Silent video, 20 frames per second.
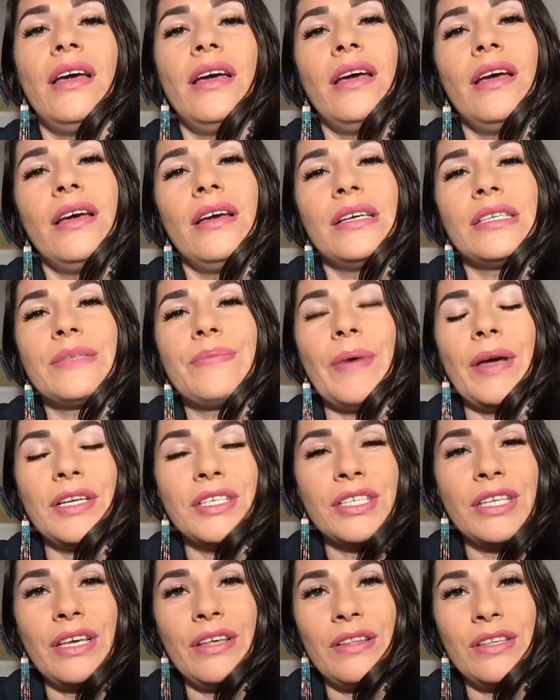
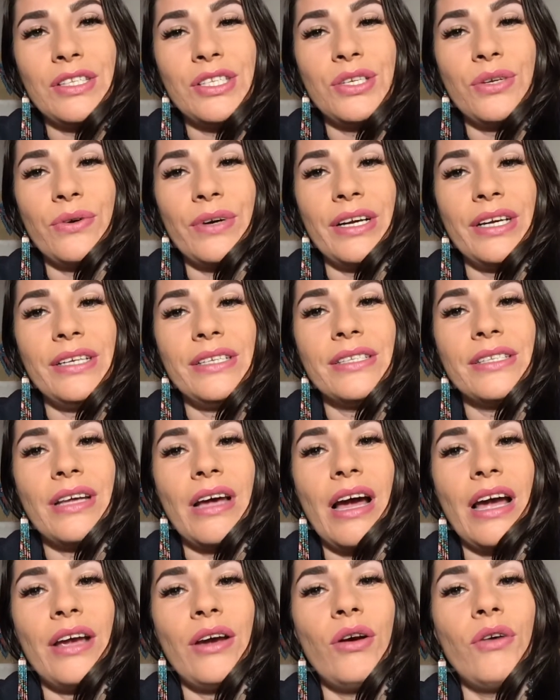especially the stories
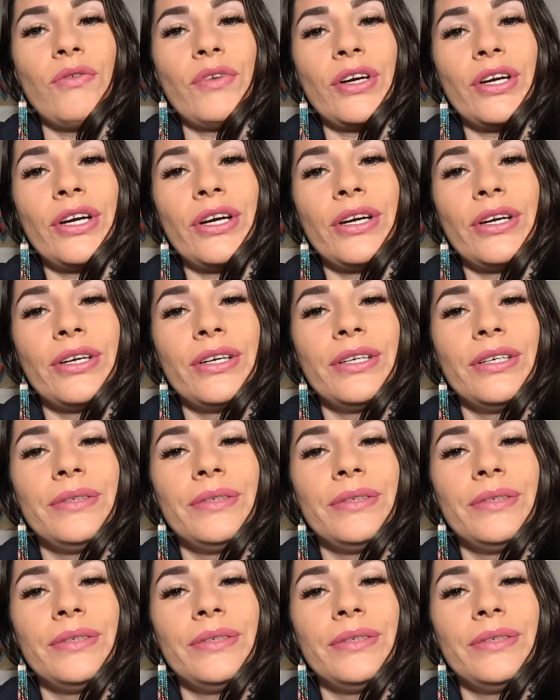I overheard